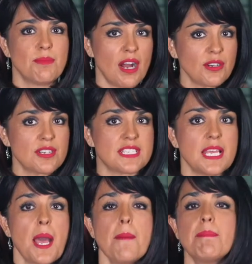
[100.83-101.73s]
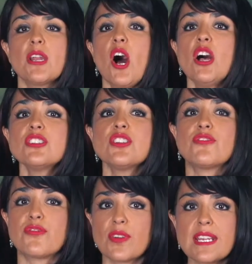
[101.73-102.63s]
democracy, but also
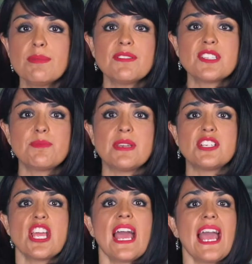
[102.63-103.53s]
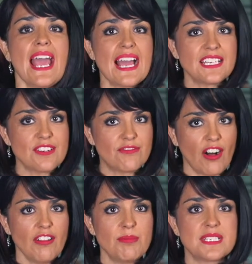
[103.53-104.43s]
freedom of speech and
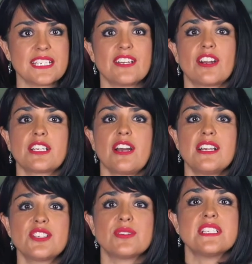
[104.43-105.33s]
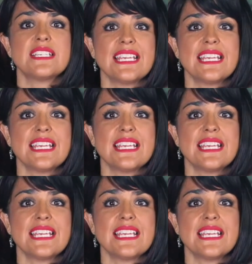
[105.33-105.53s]
involvement in our country's